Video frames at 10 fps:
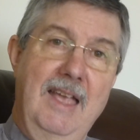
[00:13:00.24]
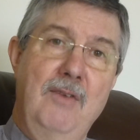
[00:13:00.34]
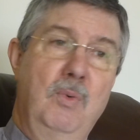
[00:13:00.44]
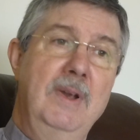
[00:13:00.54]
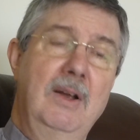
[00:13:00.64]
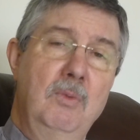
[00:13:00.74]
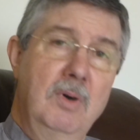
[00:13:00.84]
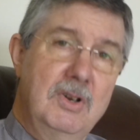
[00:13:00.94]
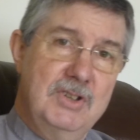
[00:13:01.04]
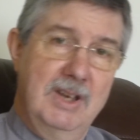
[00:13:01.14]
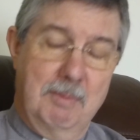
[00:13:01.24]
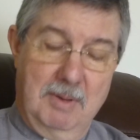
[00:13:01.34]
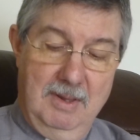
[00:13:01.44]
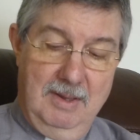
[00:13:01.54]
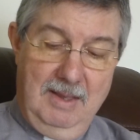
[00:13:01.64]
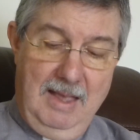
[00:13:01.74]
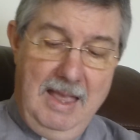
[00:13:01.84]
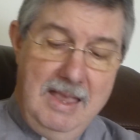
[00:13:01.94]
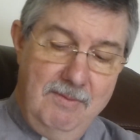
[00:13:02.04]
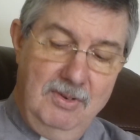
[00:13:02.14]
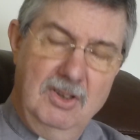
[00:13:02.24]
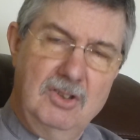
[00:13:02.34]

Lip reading: if we don't worship, even